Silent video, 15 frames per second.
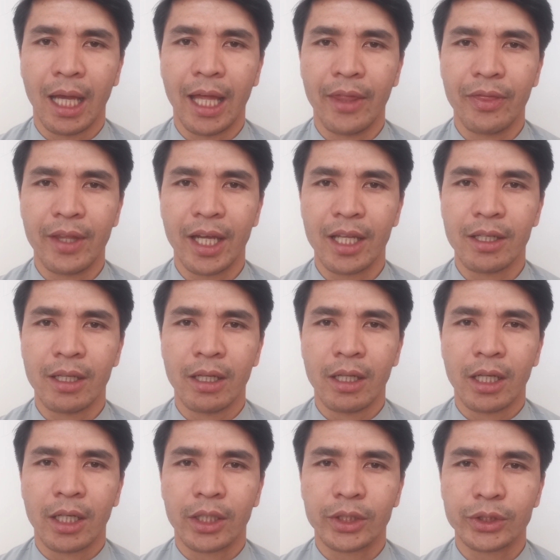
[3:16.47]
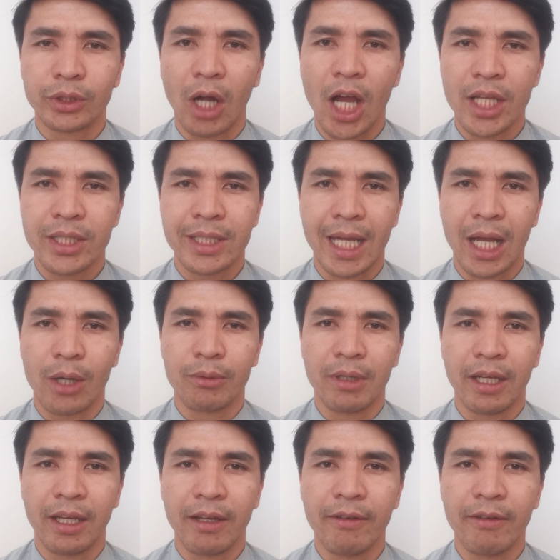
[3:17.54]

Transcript: and then write down